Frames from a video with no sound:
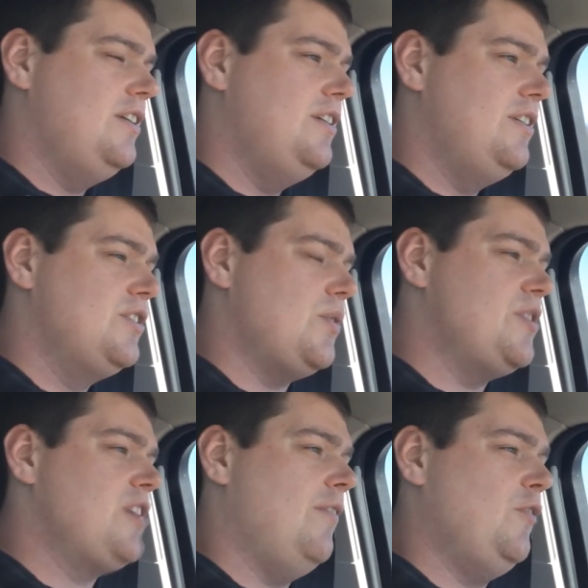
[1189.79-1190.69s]
Yeah. So
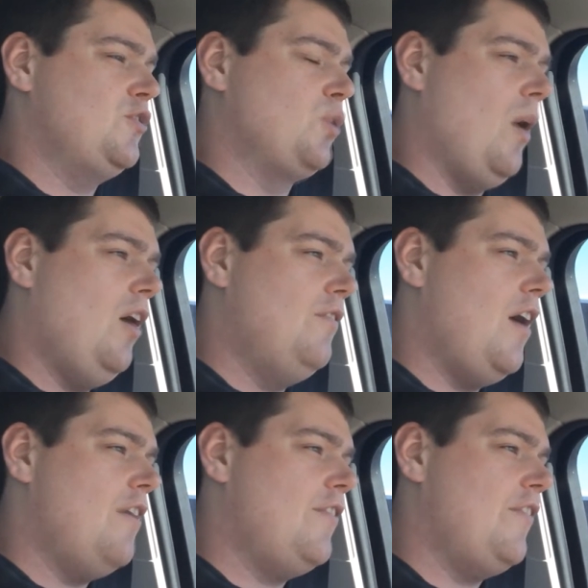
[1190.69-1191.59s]
we shuffled 12
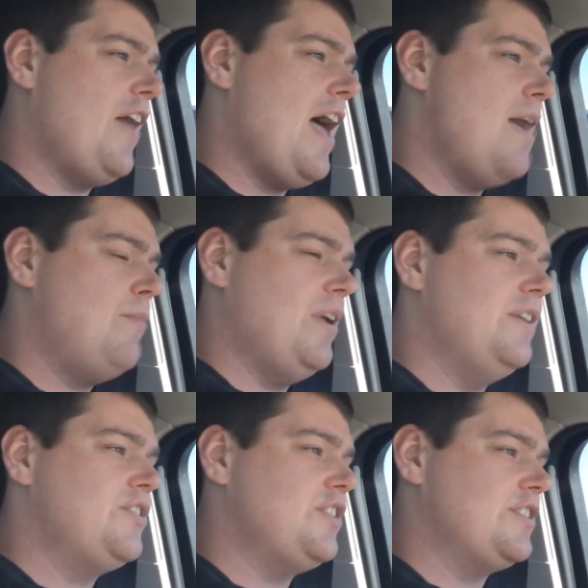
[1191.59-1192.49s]
off of that, but
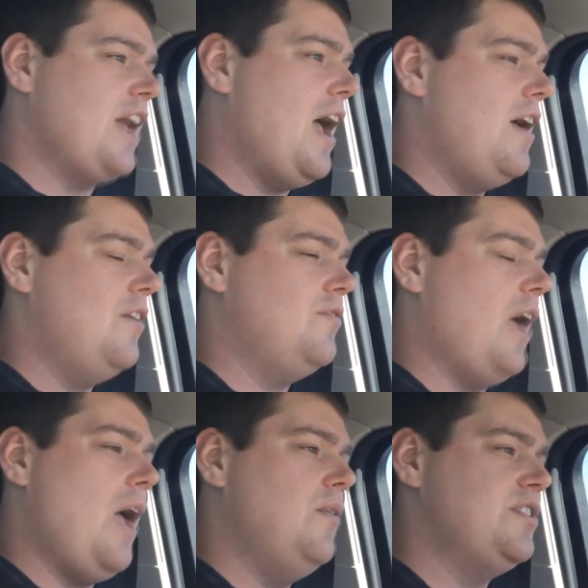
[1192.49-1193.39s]
it's just
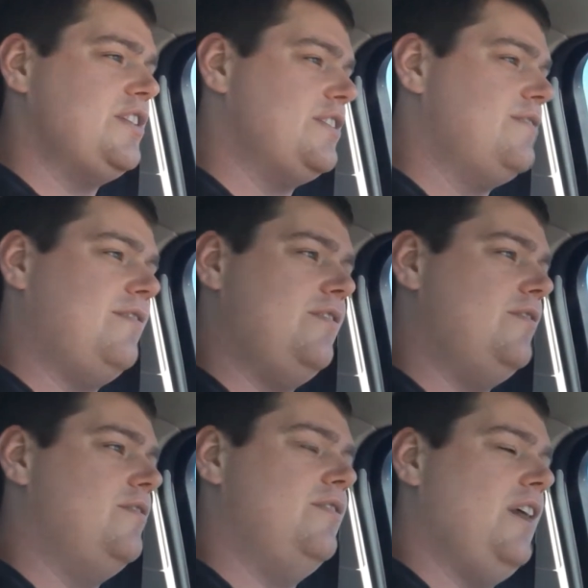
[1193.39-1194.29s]
I was just
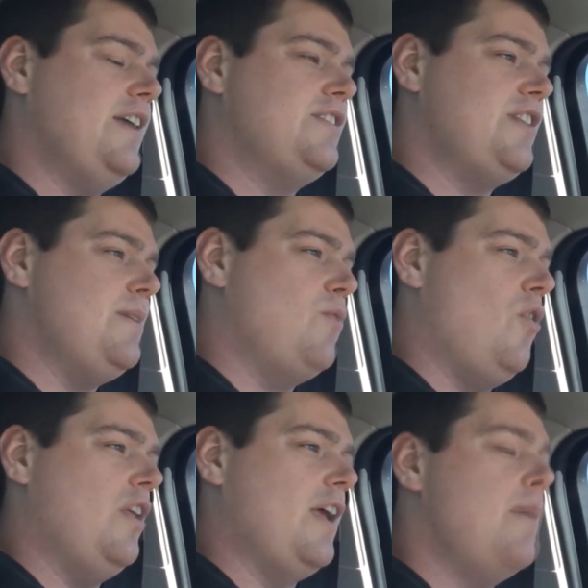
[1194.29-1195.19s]
like steamrolling.